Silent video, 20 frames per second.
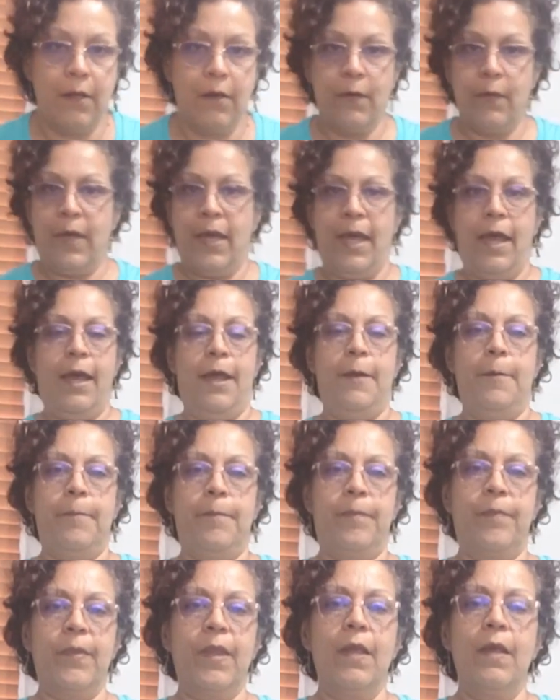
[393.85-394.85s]
Okay,
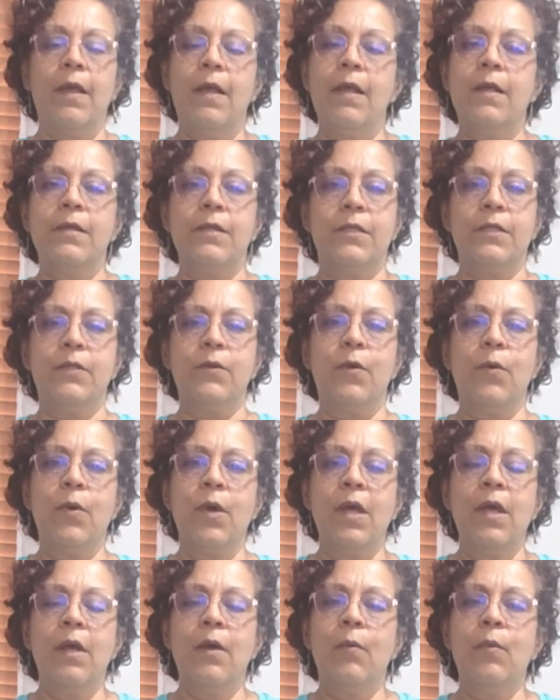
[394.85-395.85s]
so
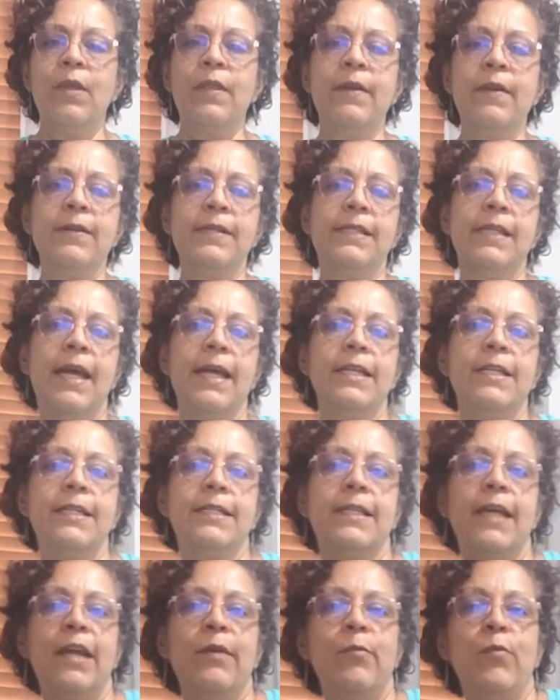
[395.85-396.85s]
with our
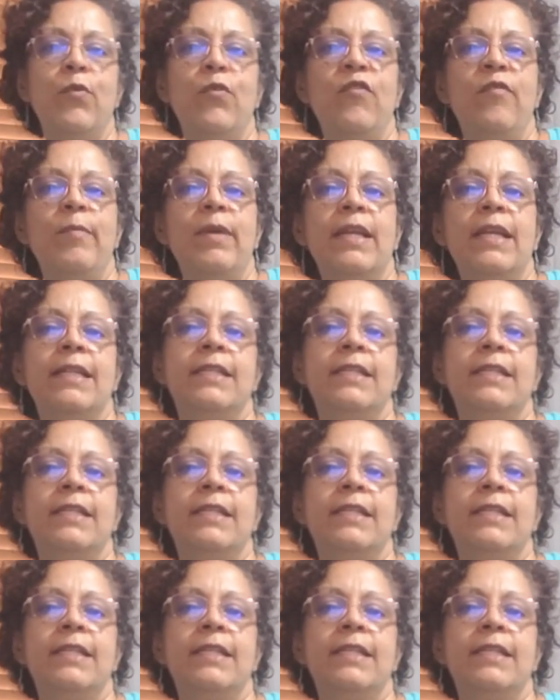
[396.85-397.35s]
side-to-side movement,